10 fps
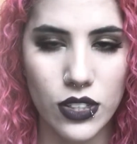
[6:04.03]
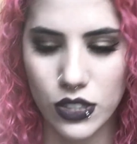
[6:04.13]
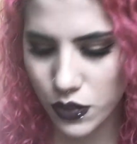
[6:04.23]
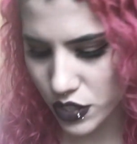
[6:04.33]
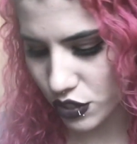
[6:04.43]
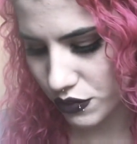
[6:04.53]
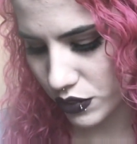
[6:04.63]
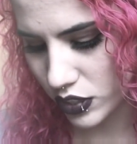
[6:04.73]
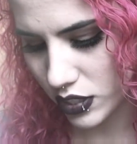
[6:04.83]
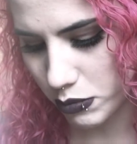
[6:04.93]
Don't eat your
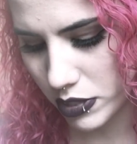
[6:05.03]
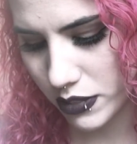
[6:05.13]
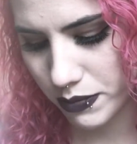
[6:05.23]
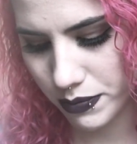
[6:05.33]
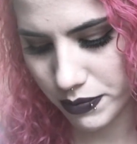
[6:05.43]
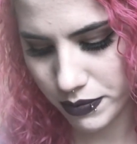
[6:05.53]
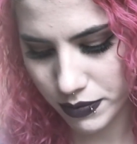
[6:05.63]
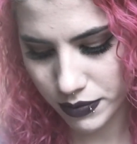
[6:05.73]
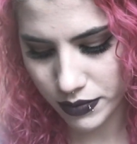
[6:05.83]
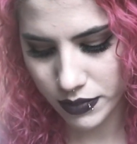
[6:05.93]
foot, dummy.
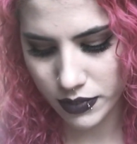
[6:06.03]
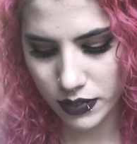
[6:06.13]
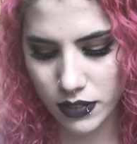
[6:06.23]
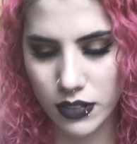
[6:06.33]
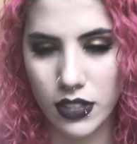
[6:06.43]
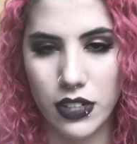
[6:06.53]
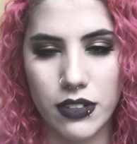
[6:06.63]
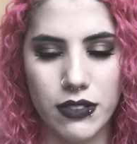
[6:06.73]
There.